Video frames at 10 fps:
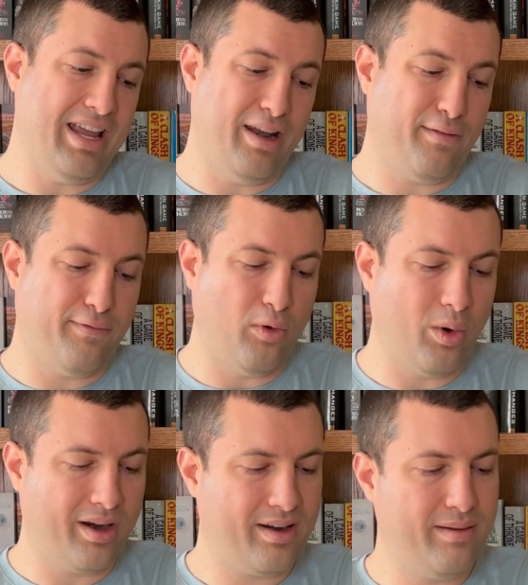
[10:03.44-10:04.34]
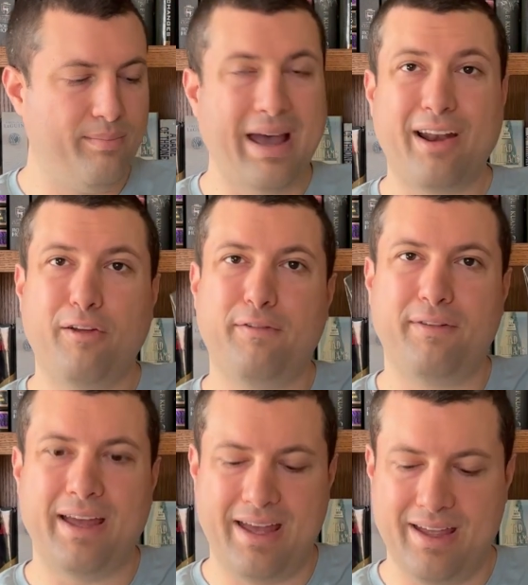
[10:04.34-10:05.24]
and 4. Battle
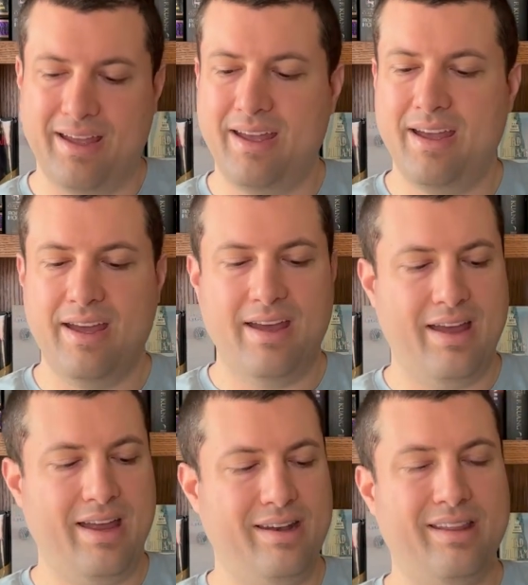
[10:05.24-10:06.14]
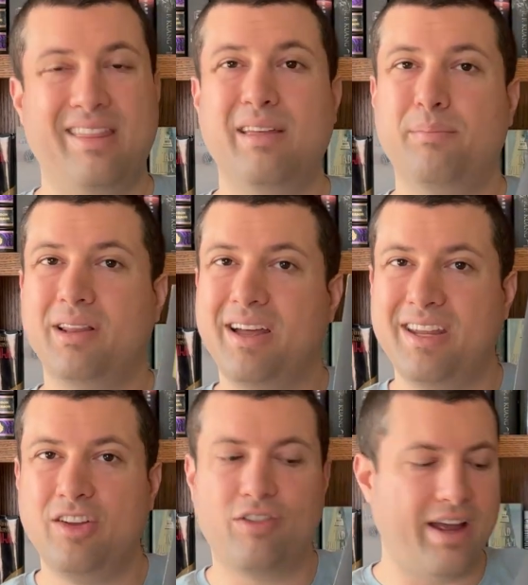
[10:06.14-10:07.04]
Flag and The Bloody
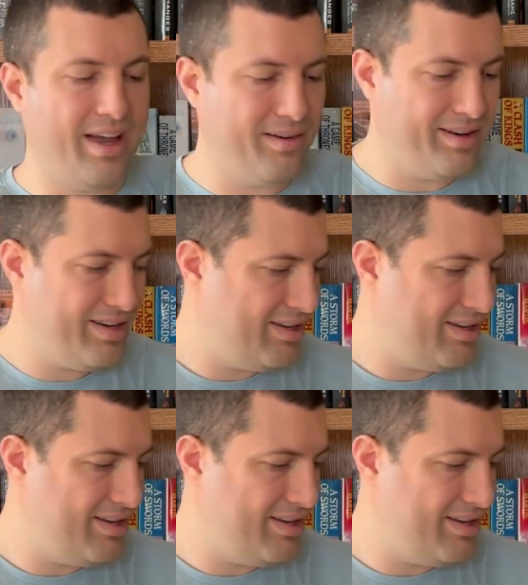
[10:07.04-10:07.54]
Ground.